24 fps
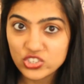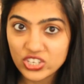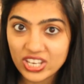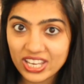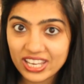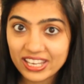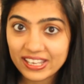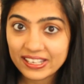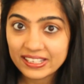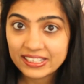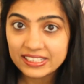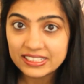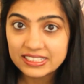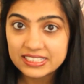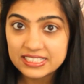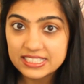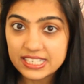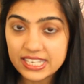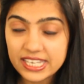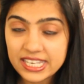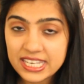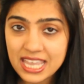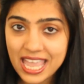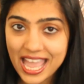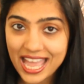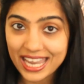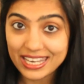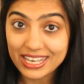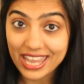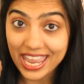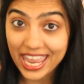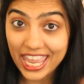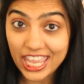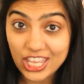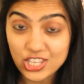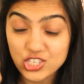J, D
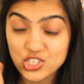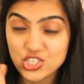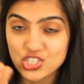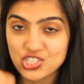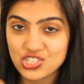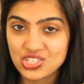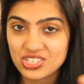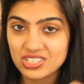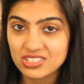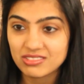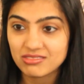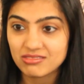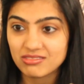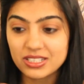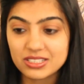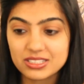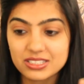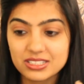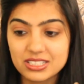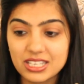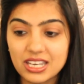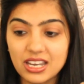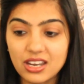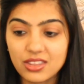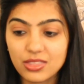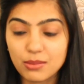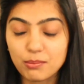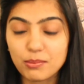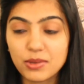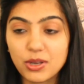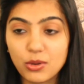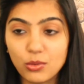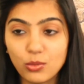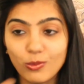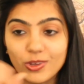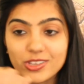and H because they are
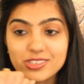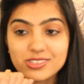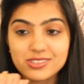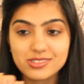the middle